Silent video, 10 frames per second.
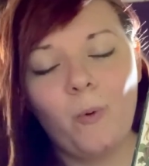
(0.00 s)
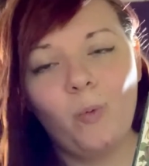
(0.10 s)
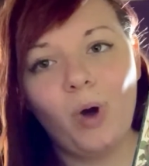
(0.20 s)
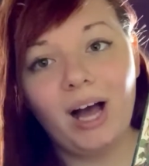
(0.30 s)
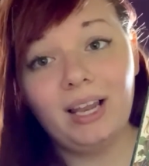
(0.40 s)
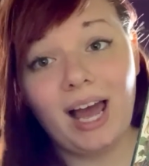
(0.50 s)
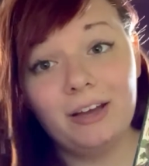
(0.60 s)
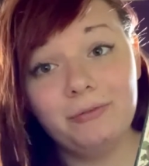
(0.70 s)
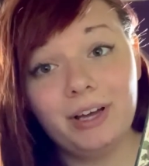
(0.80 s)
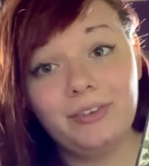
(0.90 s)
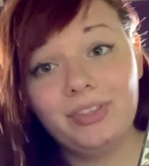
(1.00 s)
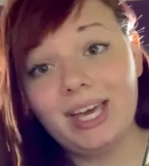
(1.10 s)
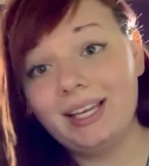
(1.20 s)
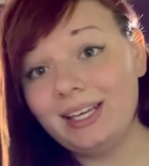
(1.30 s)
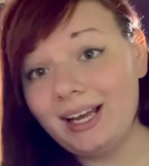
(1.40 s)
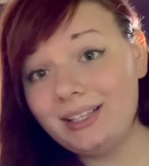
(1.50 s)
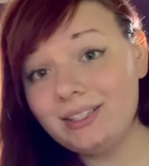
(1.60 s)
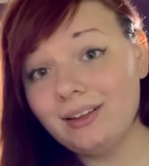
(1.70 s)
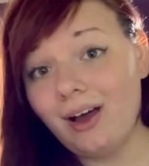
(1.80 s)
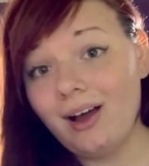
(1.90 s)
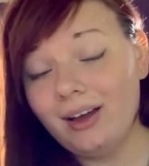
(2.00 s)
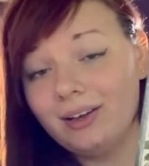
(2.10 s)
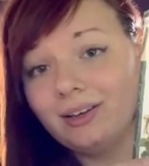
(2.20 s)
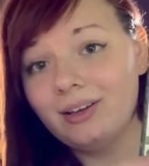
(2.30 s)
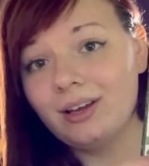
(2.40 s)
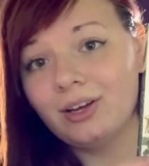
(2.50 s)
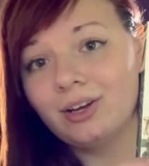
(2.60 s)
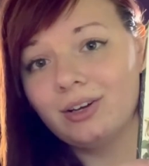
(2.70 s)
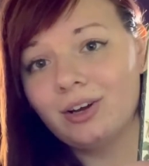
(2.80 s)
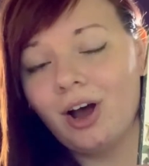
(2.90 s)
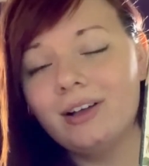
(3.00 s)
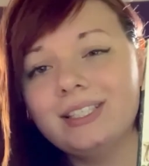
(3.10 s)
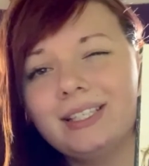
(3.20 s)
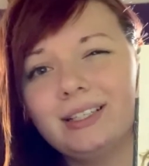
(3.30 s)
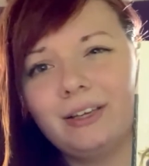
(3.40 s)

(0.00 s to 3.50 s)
while I felt that Lancelot constantly